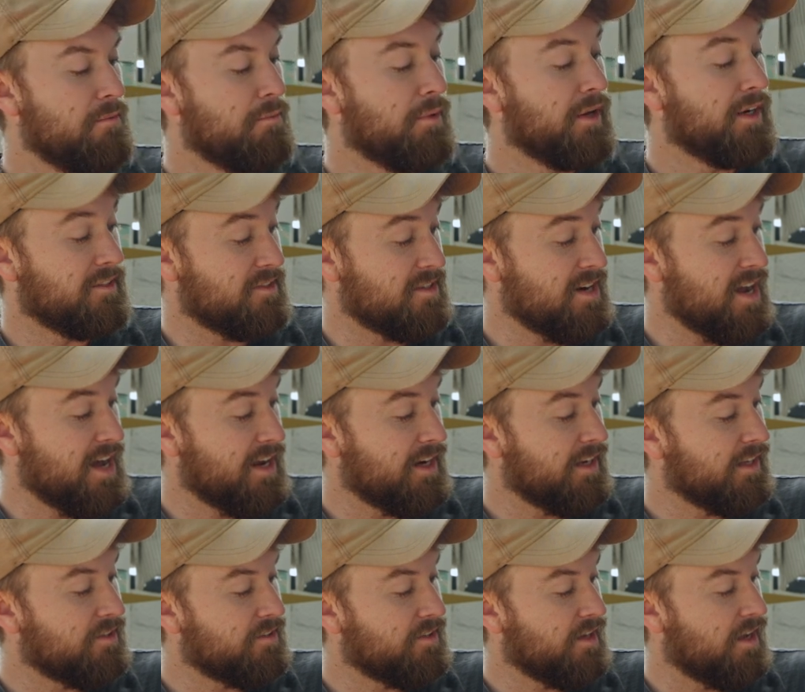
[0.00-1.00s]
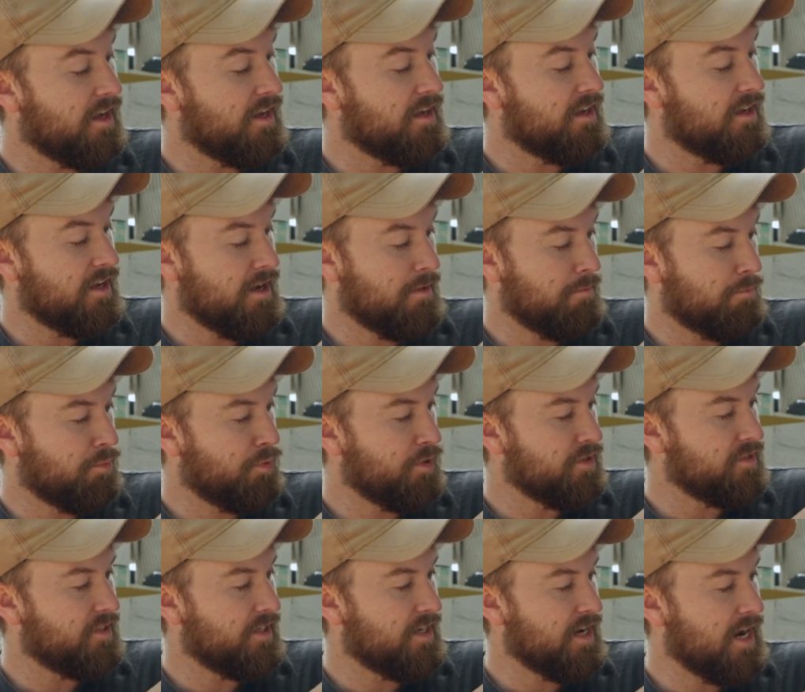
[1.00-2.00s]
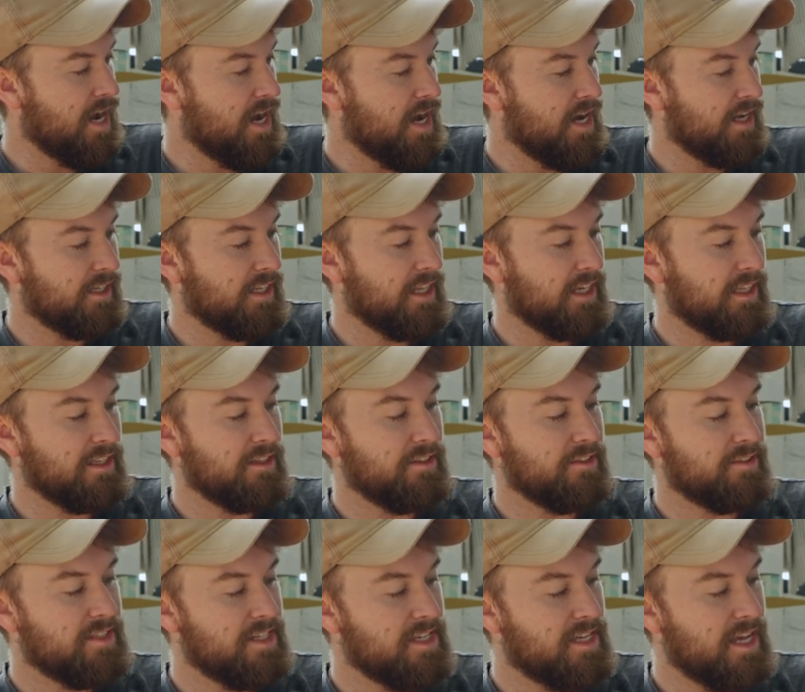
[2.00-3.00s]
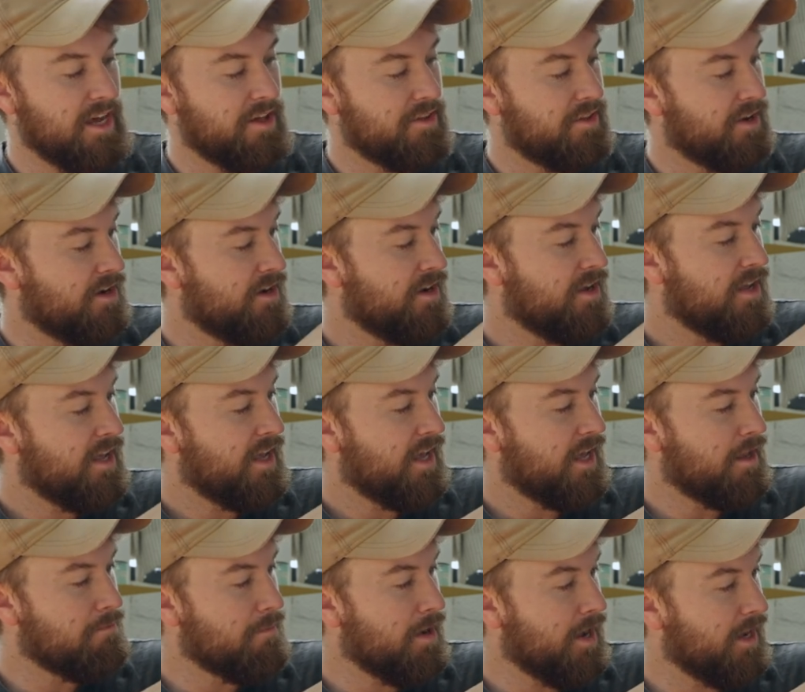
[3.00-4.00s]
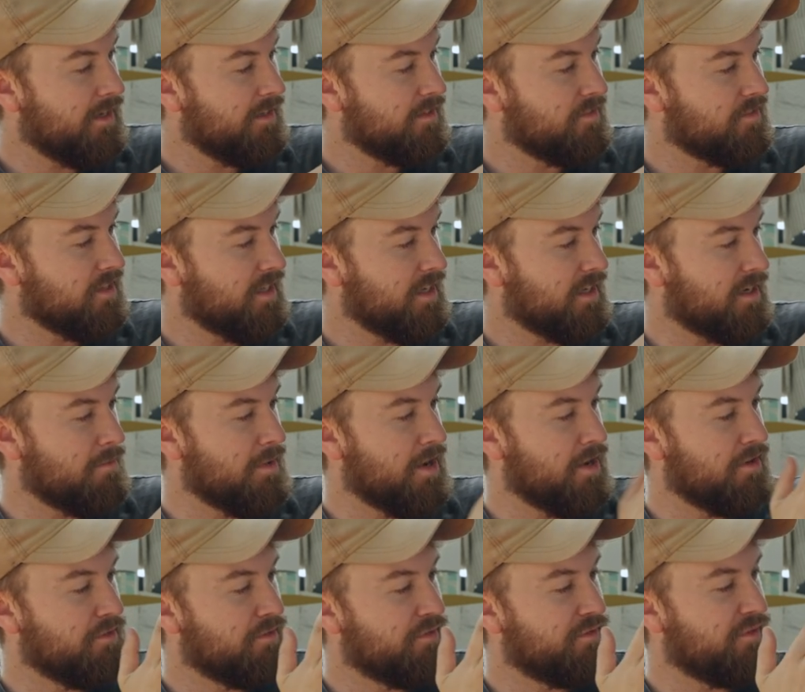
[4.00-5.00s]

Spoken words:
but it's not. It's a printed on like little decal there. And mine is like about